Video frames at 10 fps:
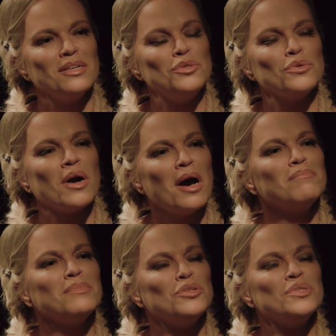to
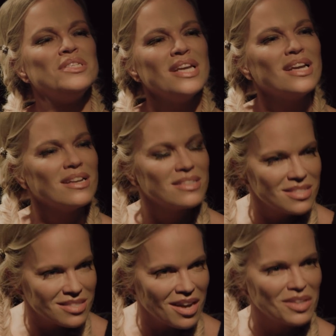come to
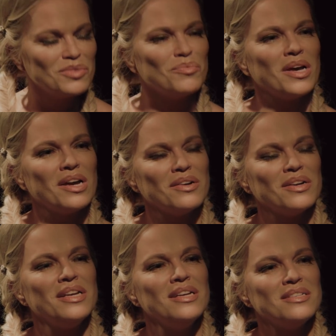Stiklestad, where
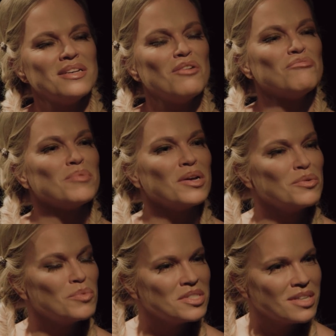his
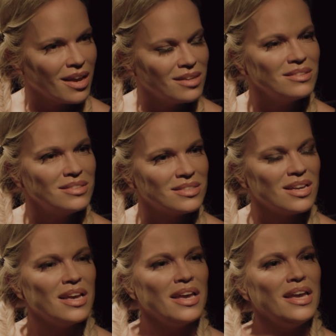half-brother was killed
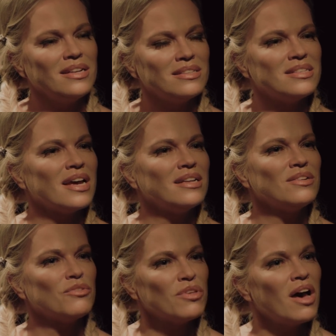in
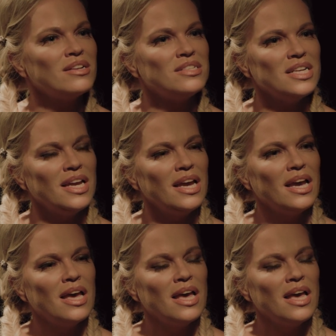1030.